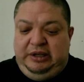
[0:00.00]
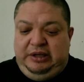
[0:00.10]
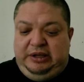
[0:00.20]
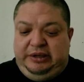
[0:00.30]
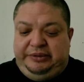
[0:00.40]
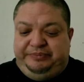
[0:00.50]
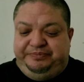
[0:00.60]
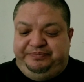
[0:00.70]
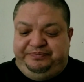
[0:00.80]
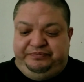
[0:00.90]
Um,
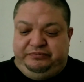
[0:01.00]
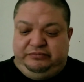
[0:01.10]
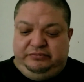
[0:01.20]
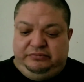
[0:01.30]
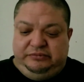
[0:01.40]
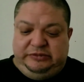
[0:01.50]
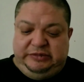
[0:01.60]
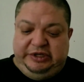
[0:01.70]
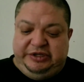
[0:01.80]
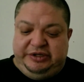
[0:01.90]

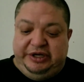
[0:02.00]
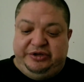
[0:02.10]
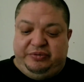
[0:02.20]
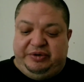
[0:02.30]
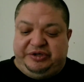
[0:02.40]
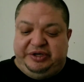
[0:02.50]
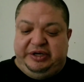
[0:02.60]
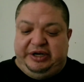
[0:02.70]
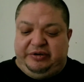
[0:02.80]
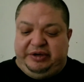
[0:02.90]
it's interesting,
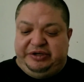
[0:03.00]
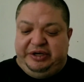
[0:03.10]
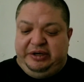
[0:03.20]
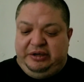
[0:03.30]
like crazy.